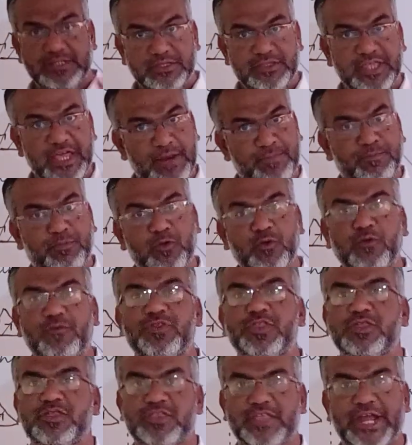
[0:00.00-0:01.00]
their
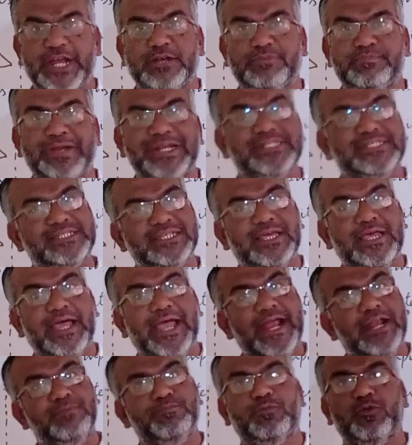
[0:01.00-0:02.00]
proofs, statements
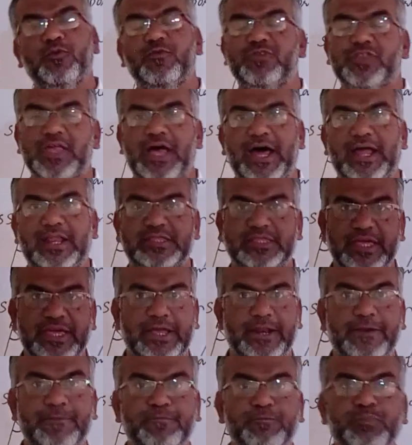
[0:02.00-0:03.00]
and proofs are
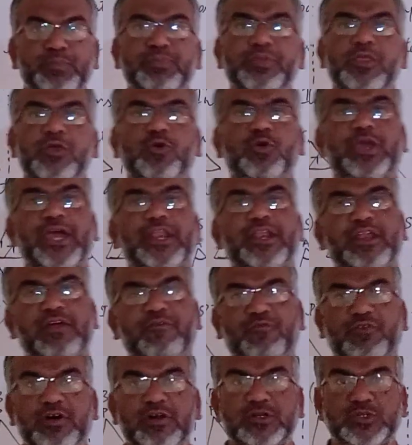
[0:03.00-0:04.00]
there. You can
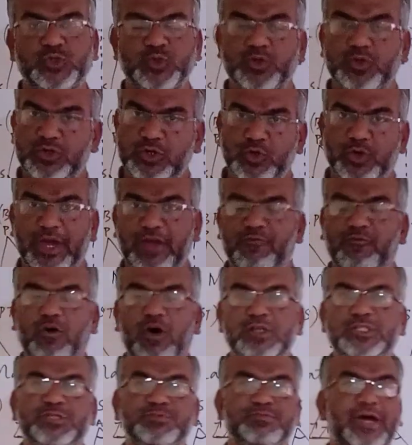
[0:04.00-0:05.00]
refer to, you can
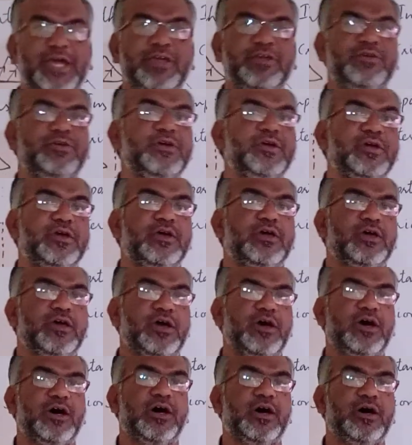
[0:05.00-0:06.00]
watch my
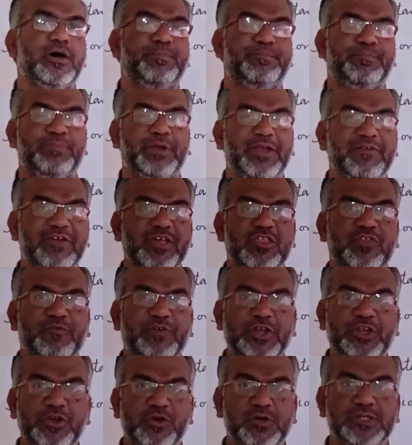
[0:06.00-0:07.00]
previous
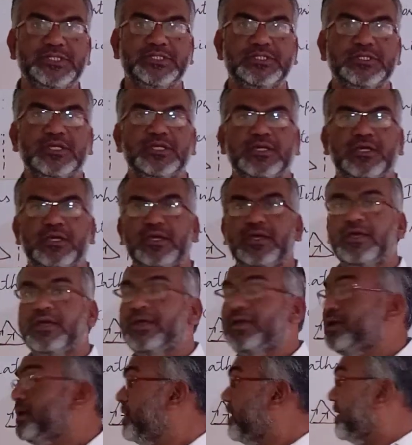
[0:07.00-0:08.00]
videos.
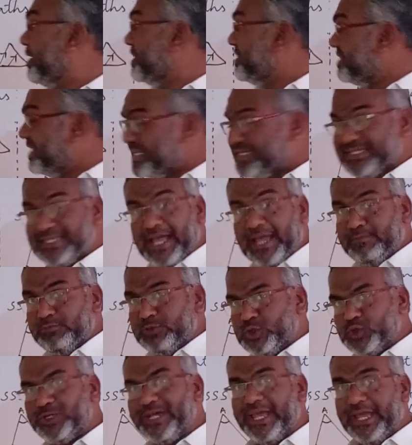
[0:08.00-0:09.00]
This
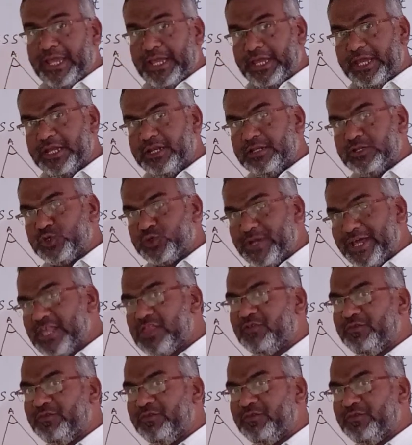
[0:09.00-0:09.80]
time, today, in today's